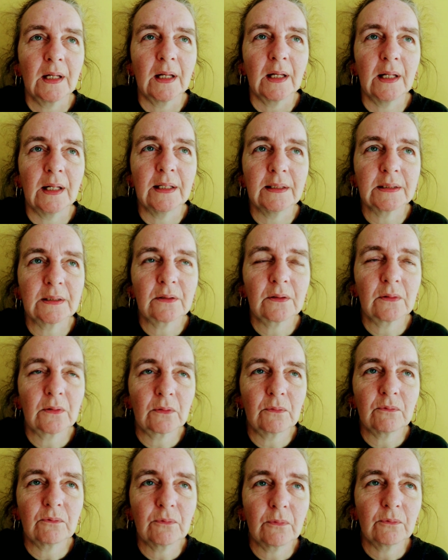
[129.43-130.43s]
And
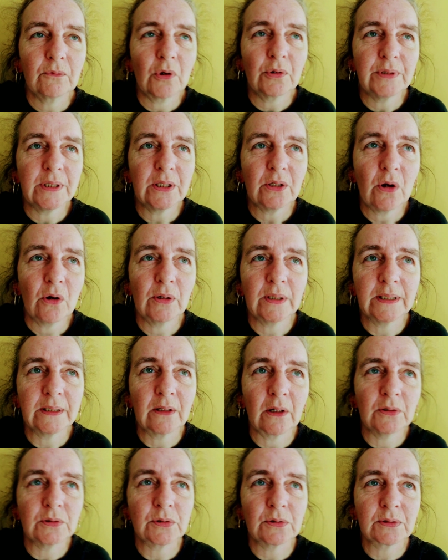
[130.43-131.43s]
Rodney Collin
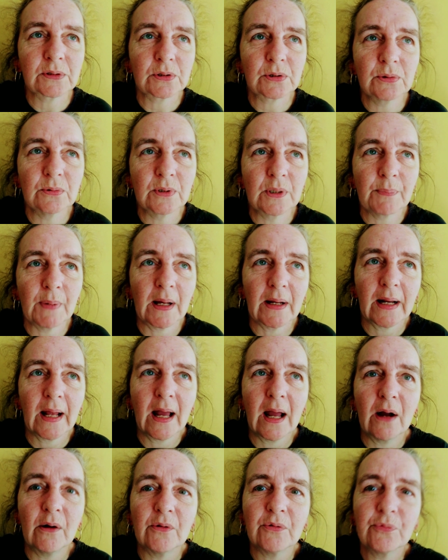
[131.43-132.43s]
goes on to talk about
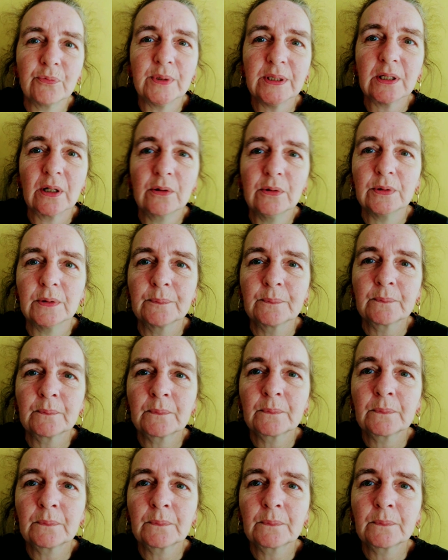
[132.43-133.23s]
how if we don't